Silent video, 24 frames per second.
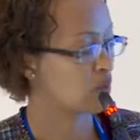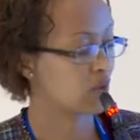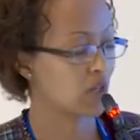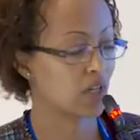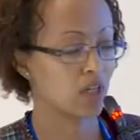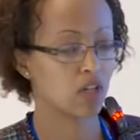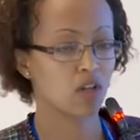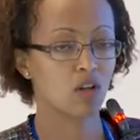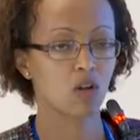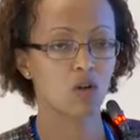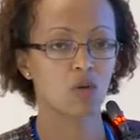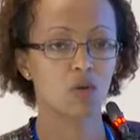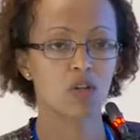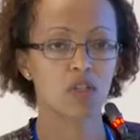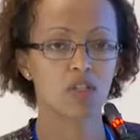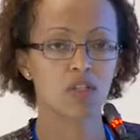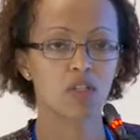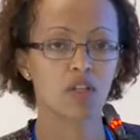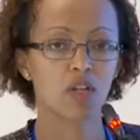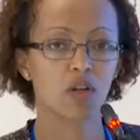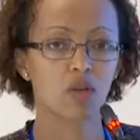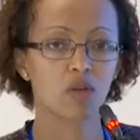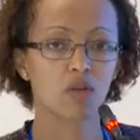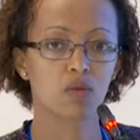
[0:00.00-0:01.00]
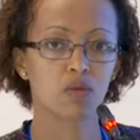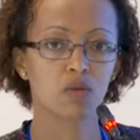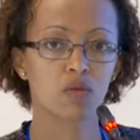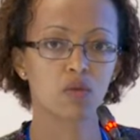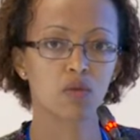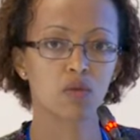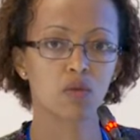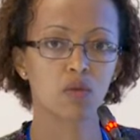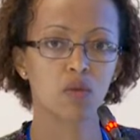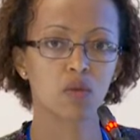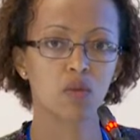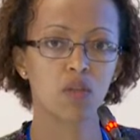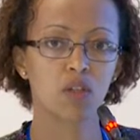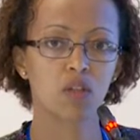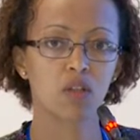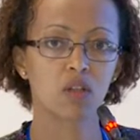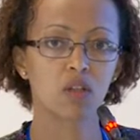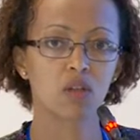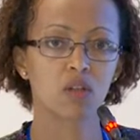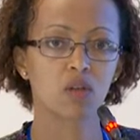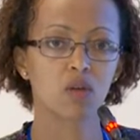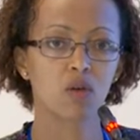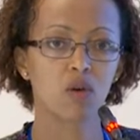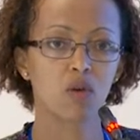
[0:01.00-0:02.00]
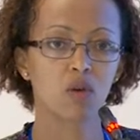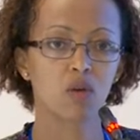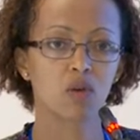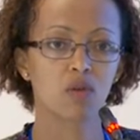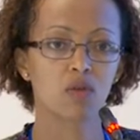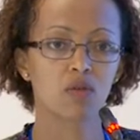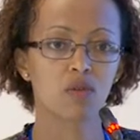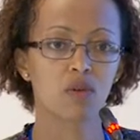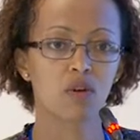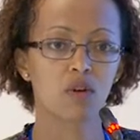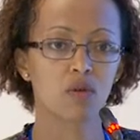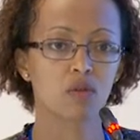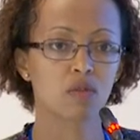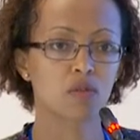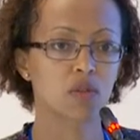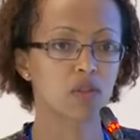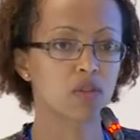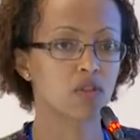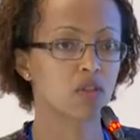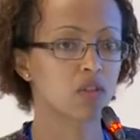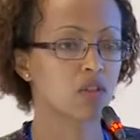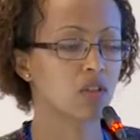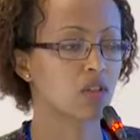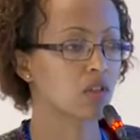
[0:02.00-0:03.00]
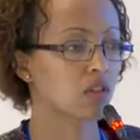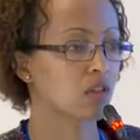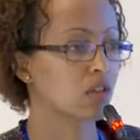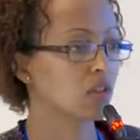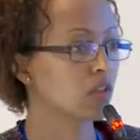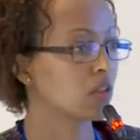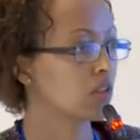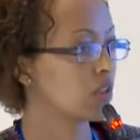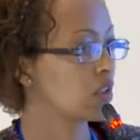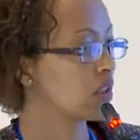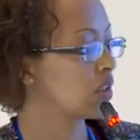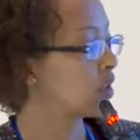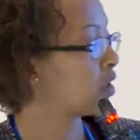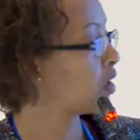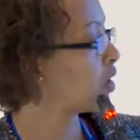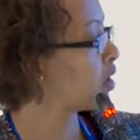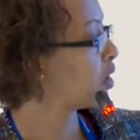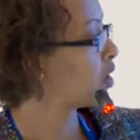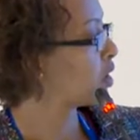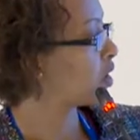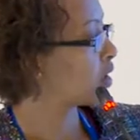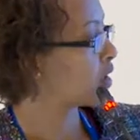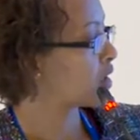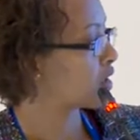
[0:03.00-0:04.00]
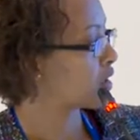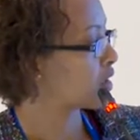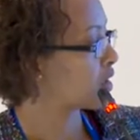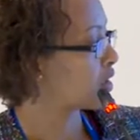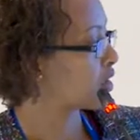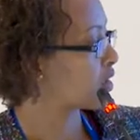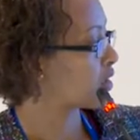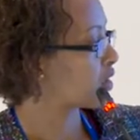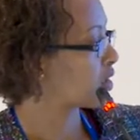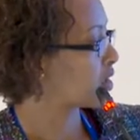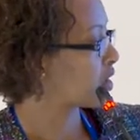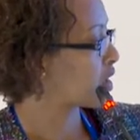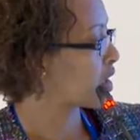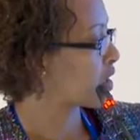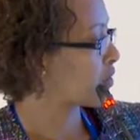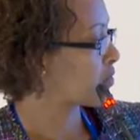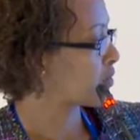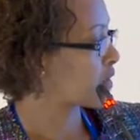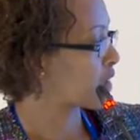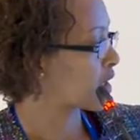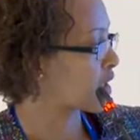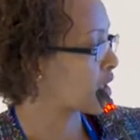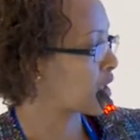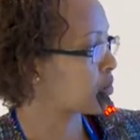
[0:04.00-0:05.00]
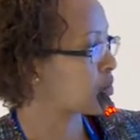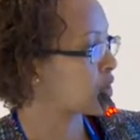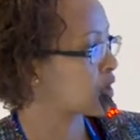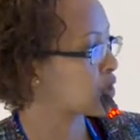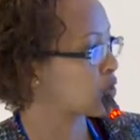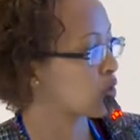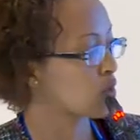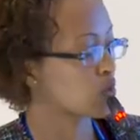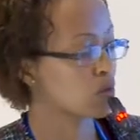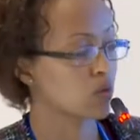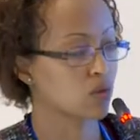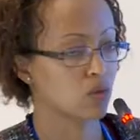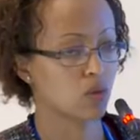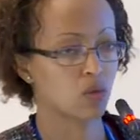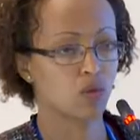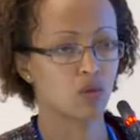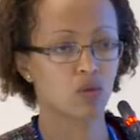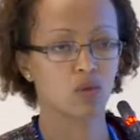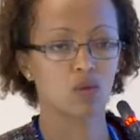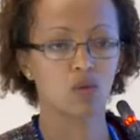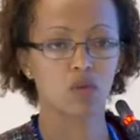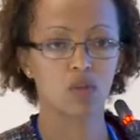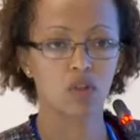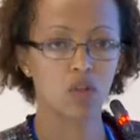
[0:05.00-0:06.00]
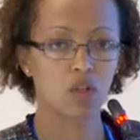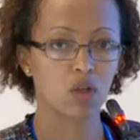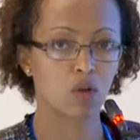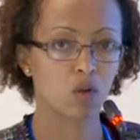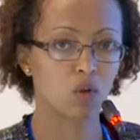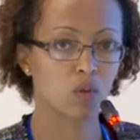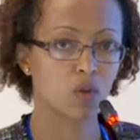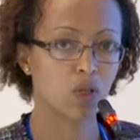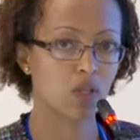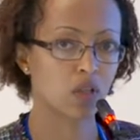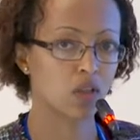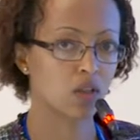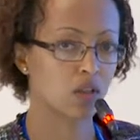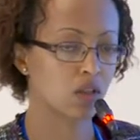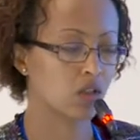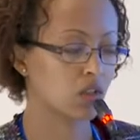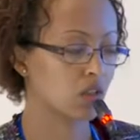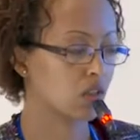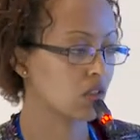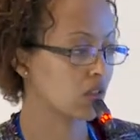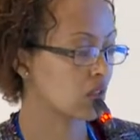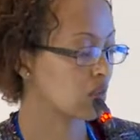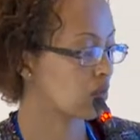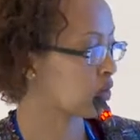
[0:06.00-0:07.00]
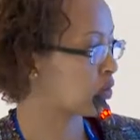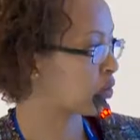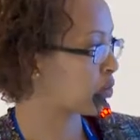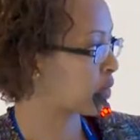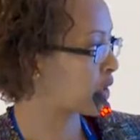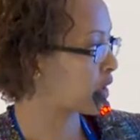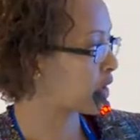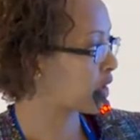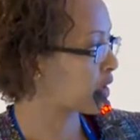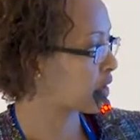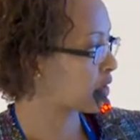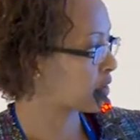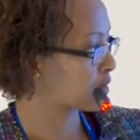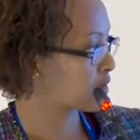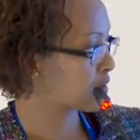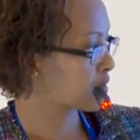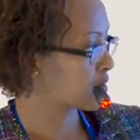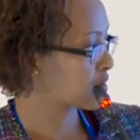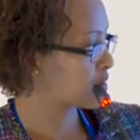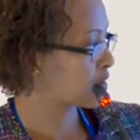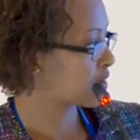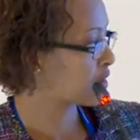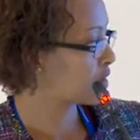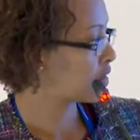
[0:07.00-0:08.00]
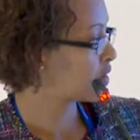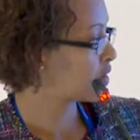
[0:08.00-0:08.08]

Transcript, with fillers: and lower share of women-owned firms in Africa, but also globally in developing countries.